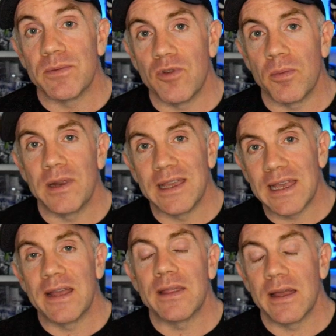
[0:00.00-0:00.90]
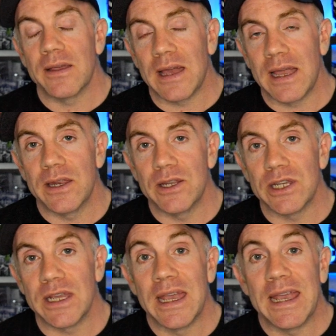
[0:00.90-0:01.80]
properly and getting that, that
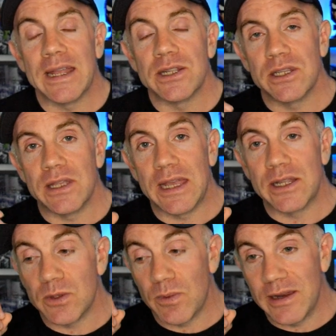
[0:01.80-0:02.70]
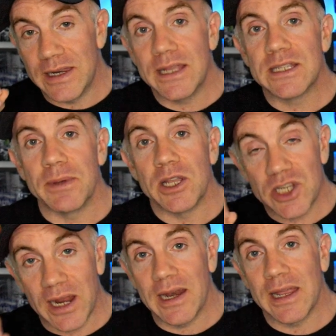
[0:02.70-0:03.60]
energy into, into where it needs to be,
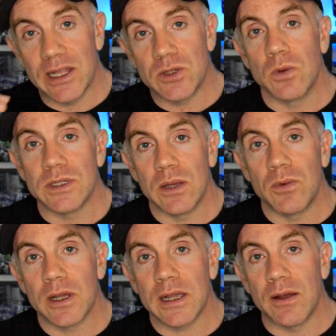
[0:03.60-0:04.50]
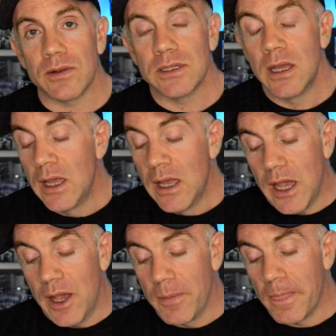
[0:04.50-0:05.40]
channeling it towards their workouts.
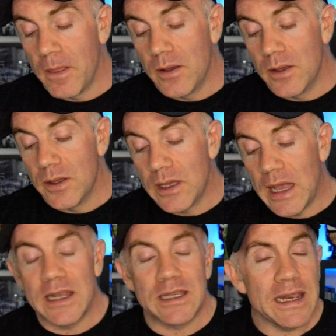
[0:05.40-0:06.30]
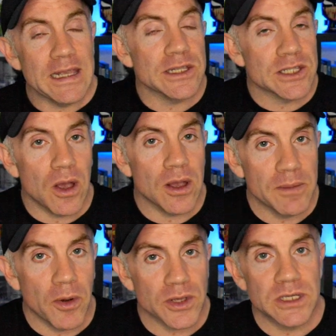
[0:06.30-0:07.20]
Um, and it, it is entirely
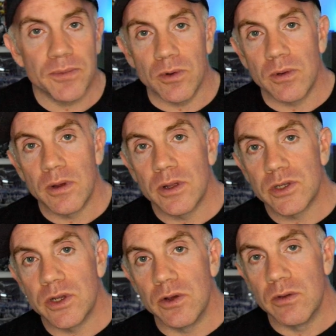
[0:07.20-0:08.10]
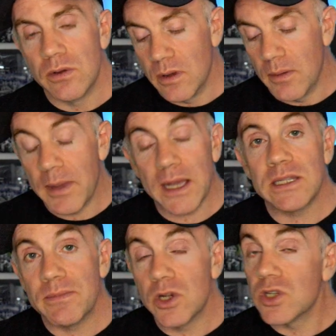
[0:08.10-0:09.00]
possible to
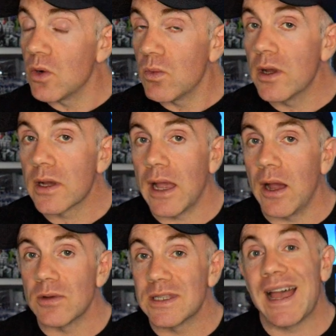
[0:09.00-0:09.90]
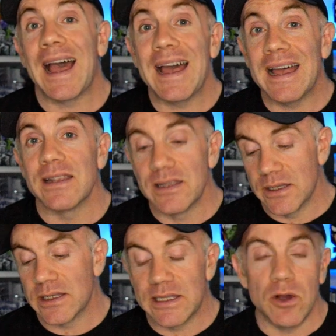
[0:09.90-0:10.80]
maximize your workouts and
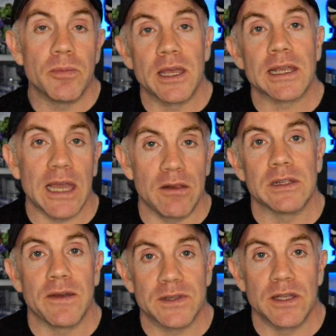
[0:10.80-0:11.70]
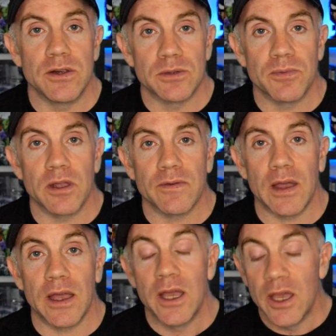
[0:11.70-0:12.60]
still be in a calorie deficit and lose body
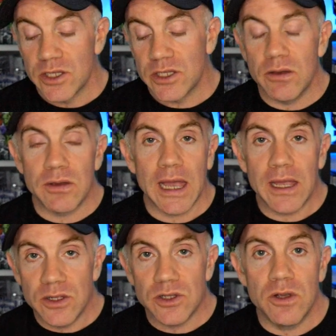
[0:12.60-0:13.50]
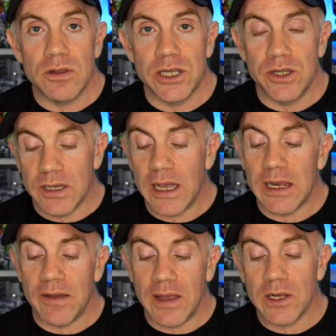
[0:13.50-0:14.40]
fat. So you can do this. You can
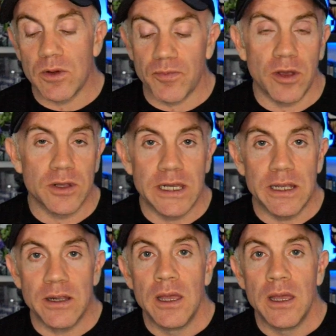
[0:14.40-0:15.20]
have adequate protein,